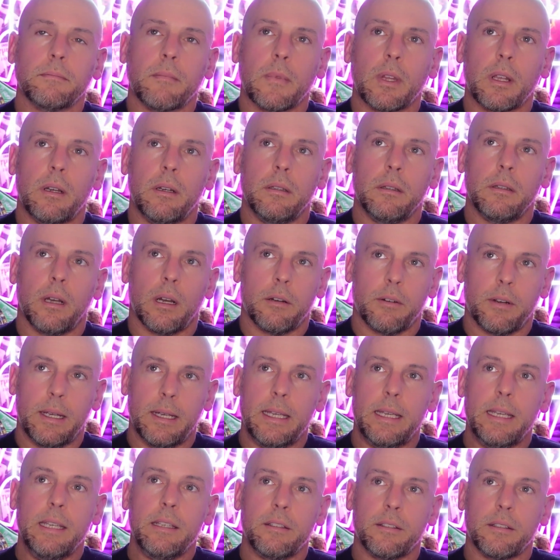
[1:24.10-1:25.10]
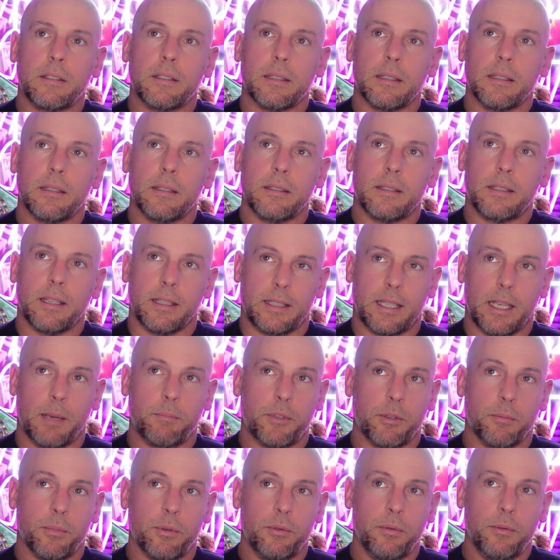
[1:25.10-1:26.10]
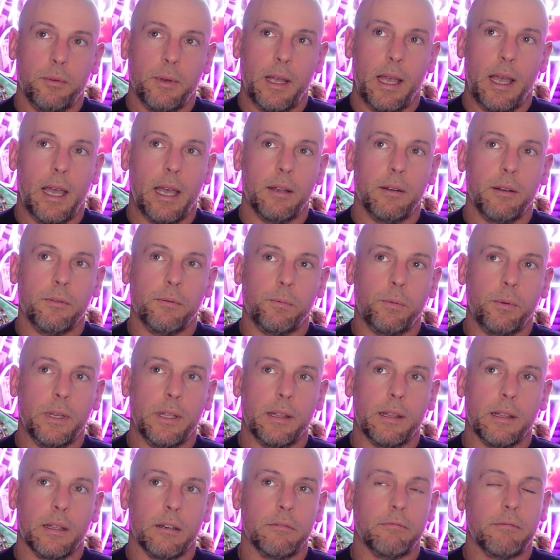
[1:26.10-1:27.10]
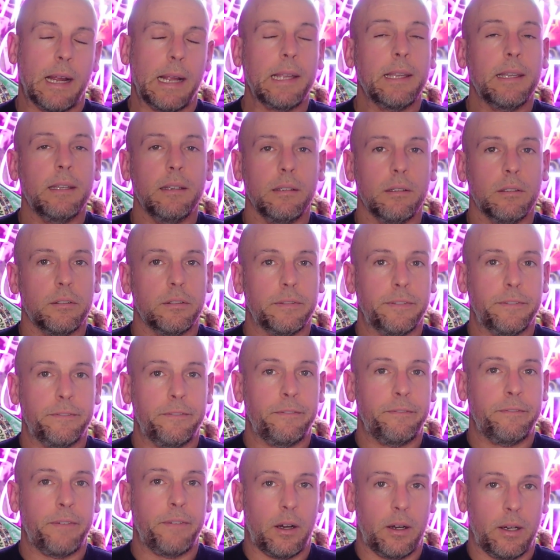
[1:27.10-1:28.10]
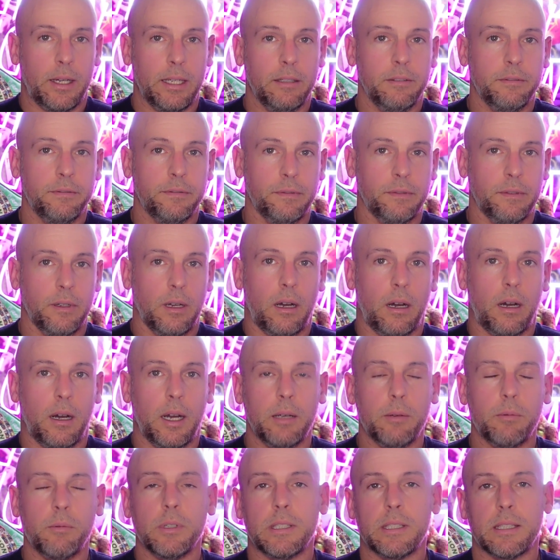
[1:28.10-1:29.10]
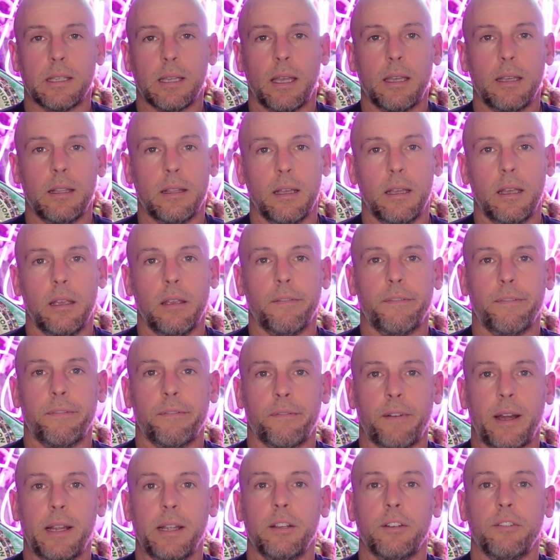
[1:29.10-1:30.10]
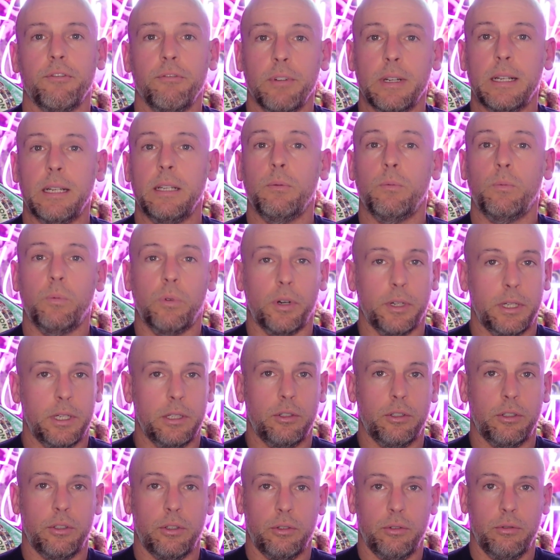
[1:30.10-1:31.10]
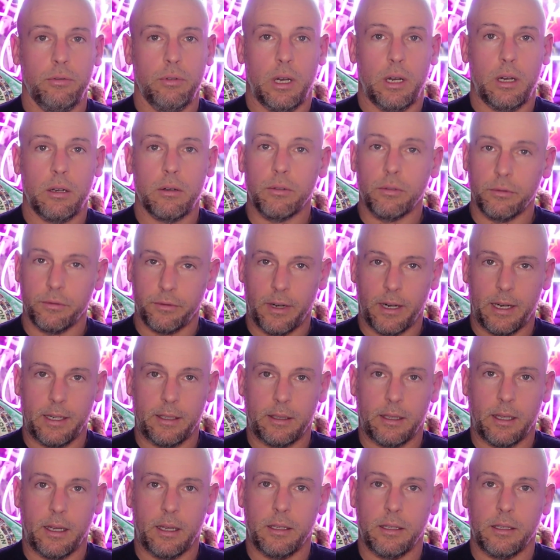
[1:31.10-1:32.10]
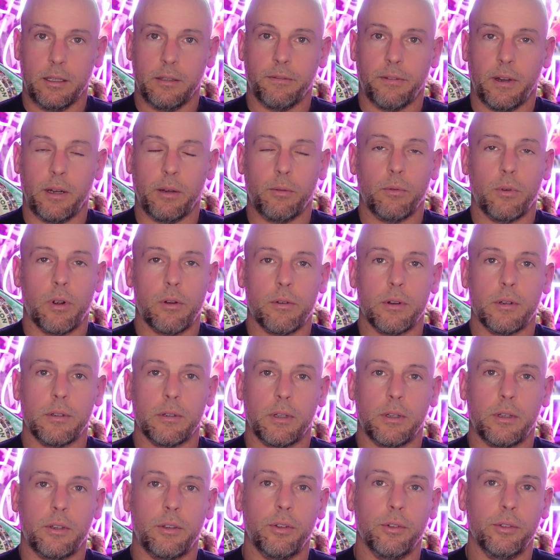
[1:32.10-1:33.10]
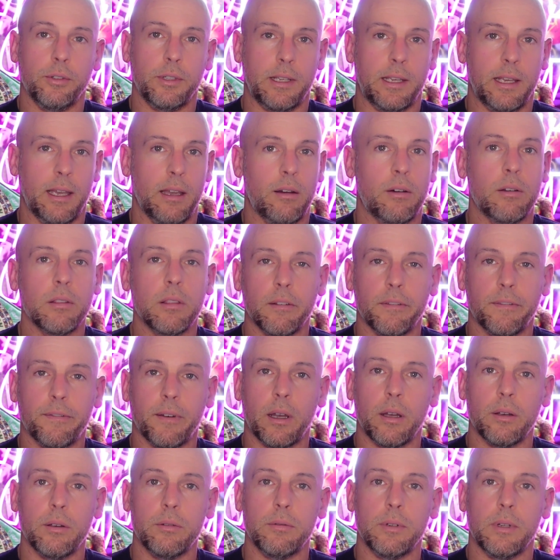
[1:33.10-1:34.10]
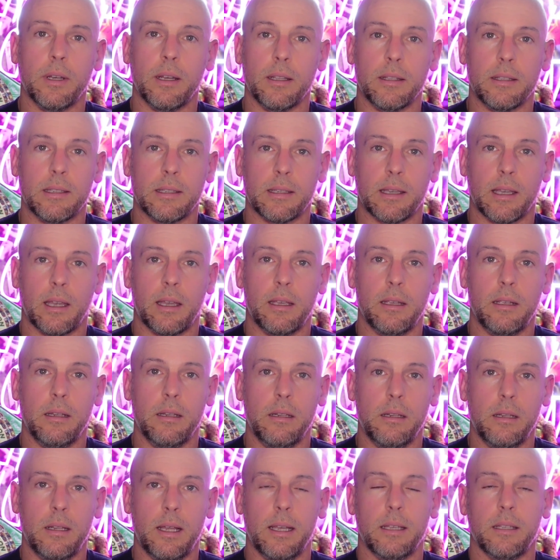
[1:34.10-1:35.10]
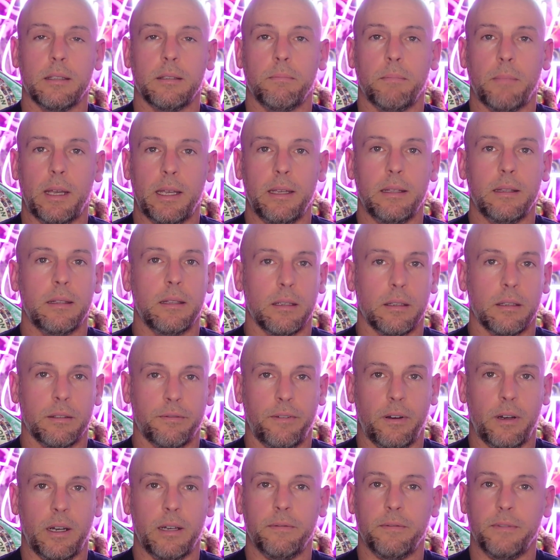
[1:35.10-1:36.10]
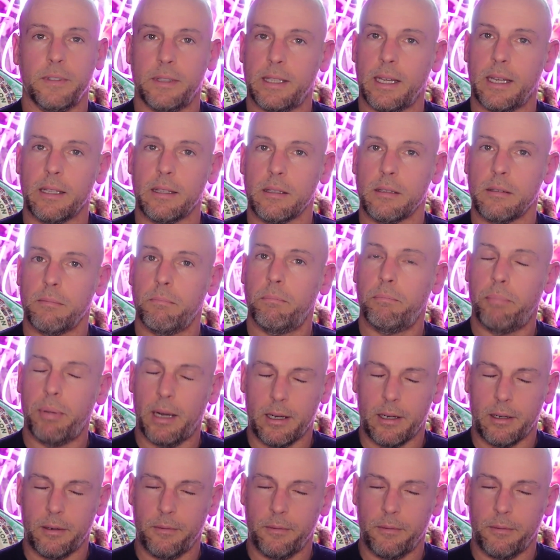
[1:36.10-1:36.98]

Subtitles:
Lara is susceptible, and with a ranking of 5, I would say that if Frank really wanted to, Uncle Frank, that is, Frank Warren, could get on the phone and say, let's make this fight for Denz. But,